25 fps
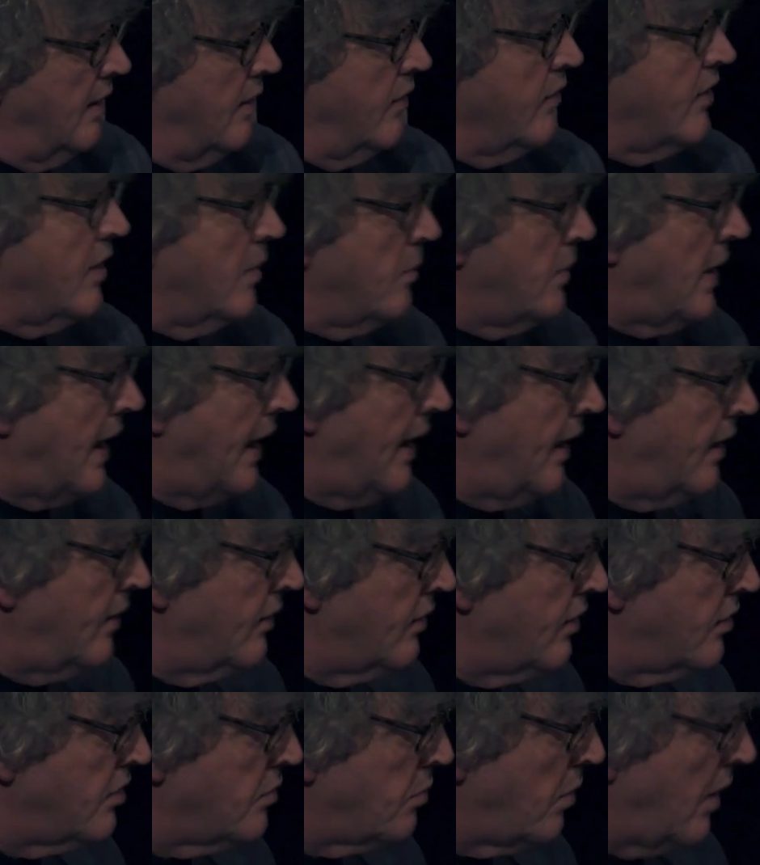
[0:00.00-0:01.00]
the
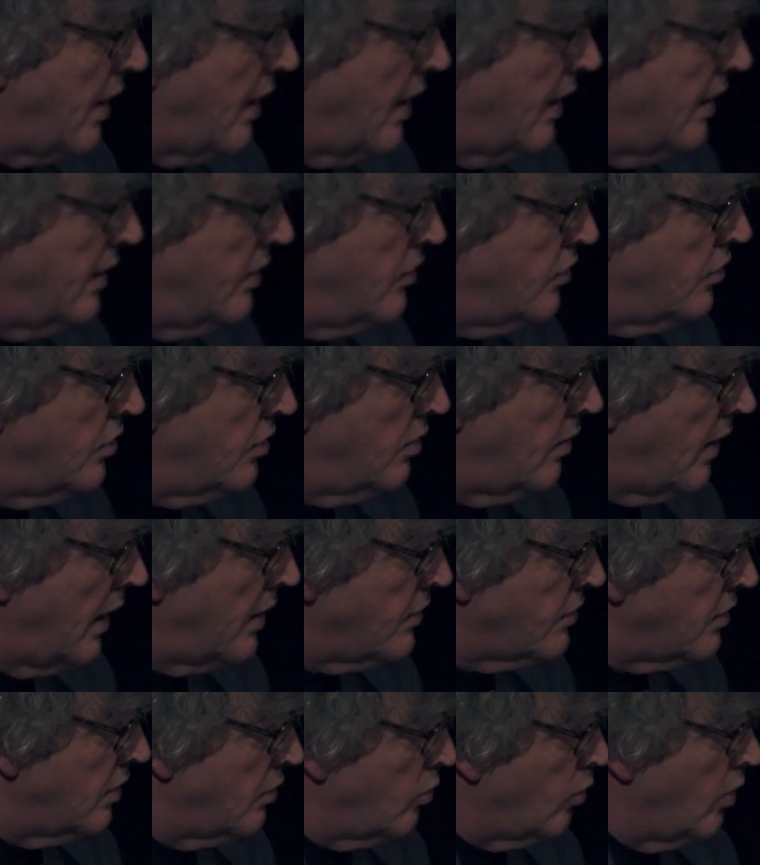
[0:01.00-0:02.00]
band is behind you,
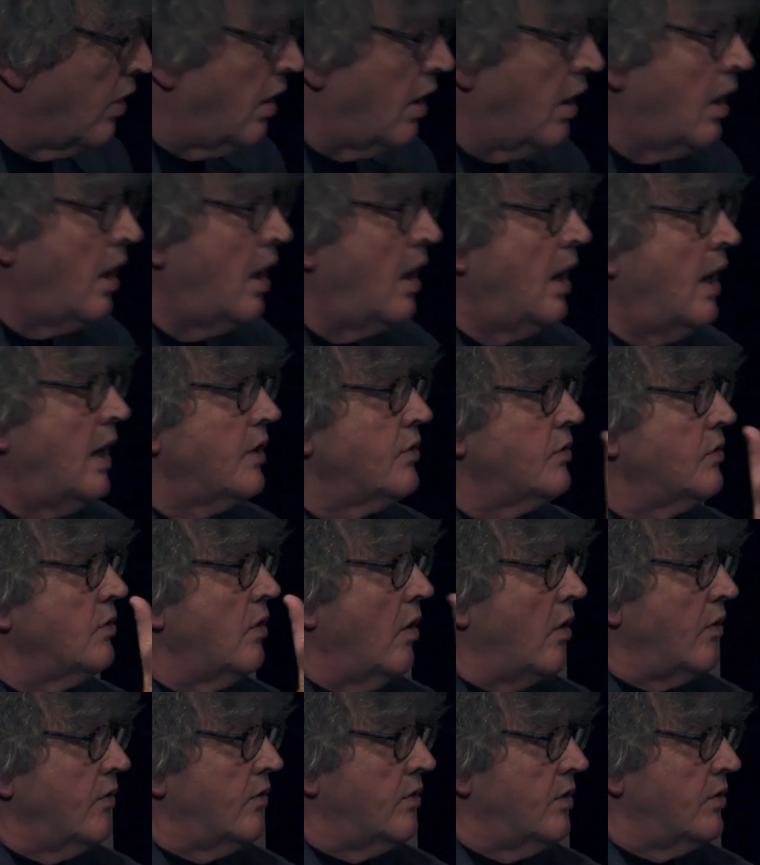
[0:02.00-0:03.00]
as it were.
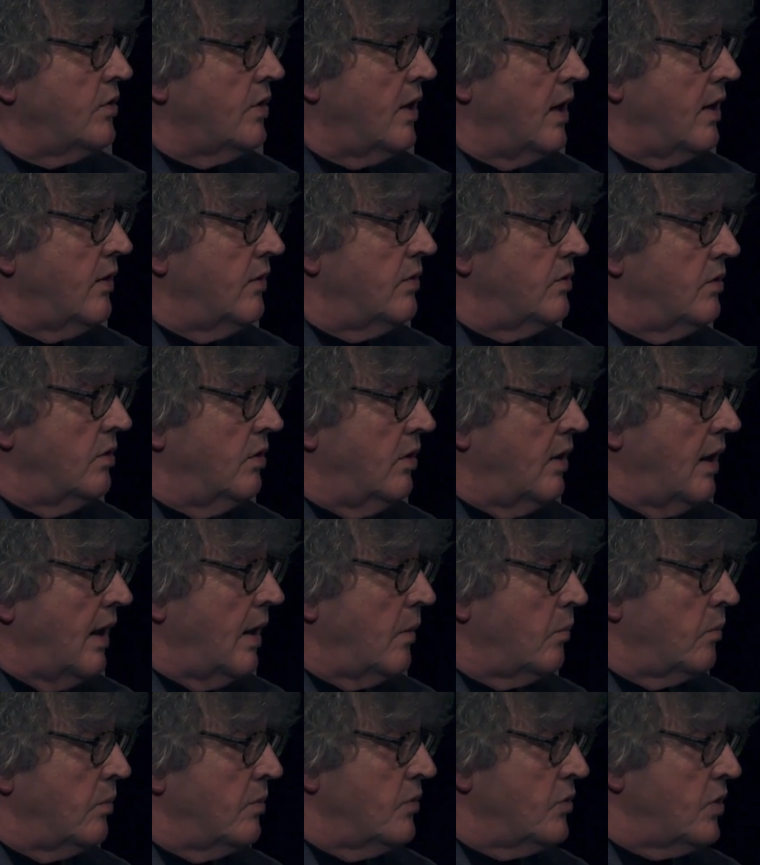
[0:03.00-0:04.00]
Not to say that you
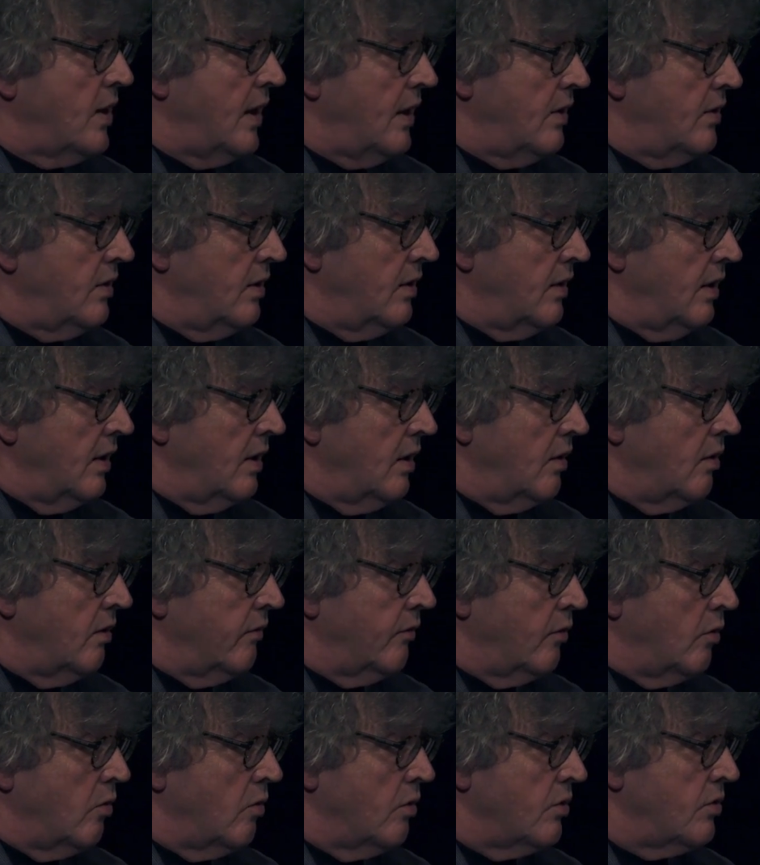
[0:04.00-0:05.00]
can't present it here,
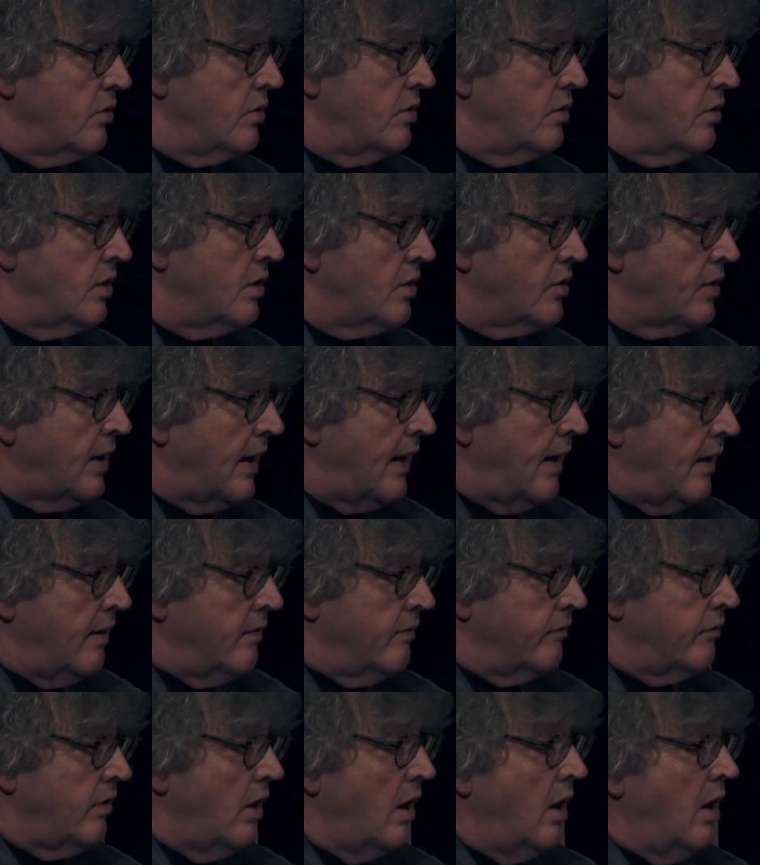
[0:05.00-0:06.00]
of course you just
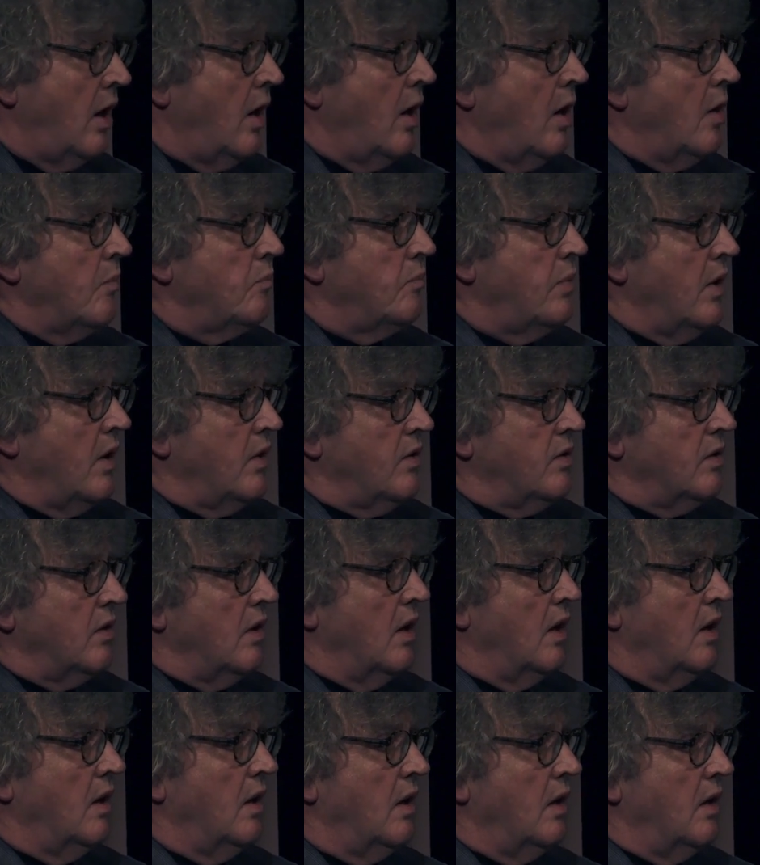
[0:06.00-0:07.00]
have, but
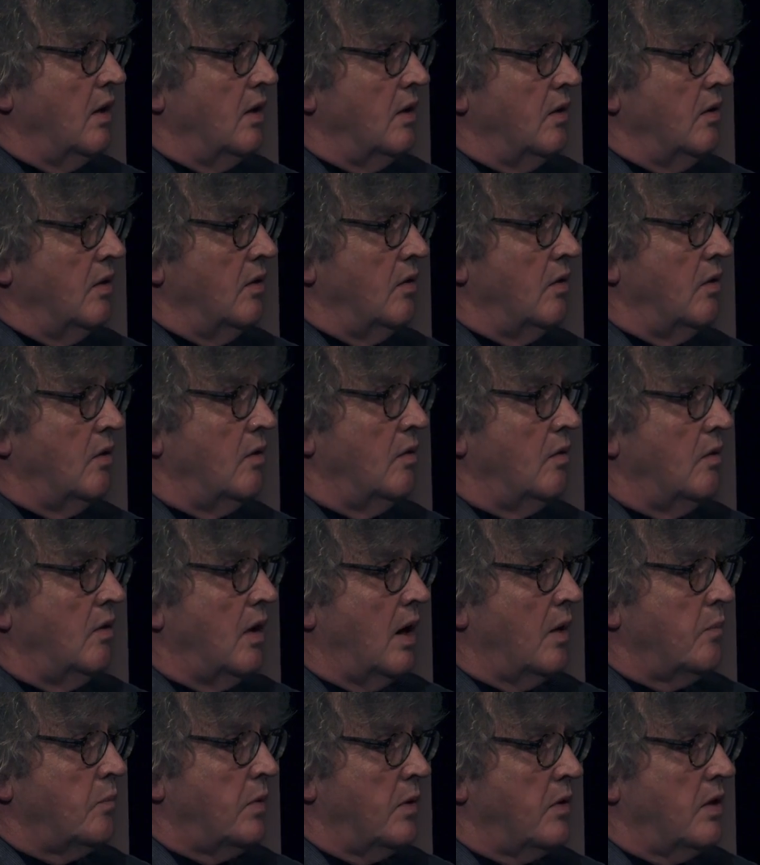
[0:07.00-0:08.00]

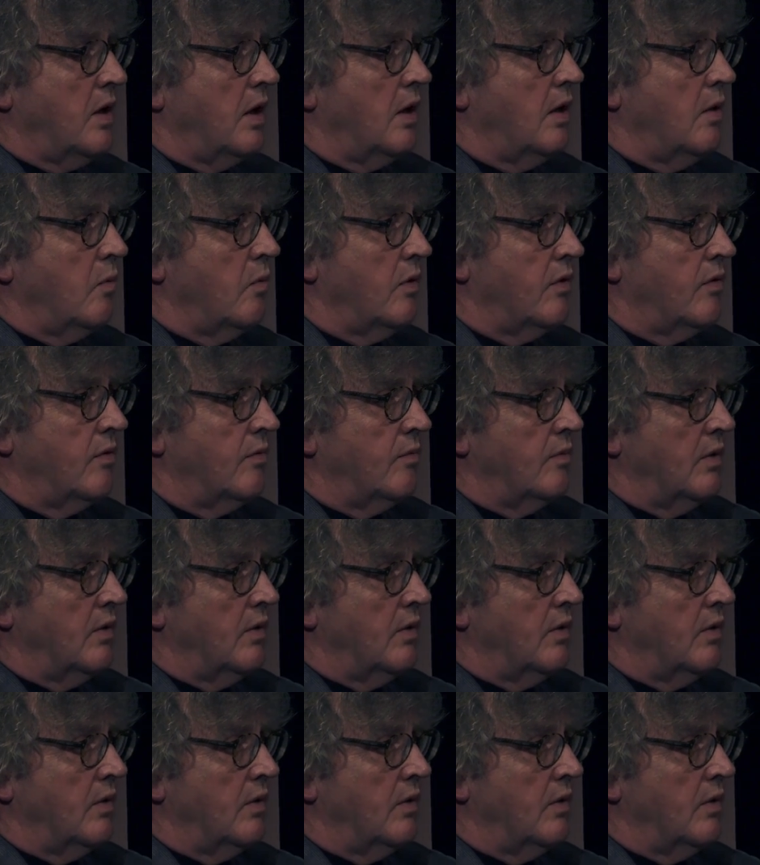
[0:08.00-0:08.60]
particularly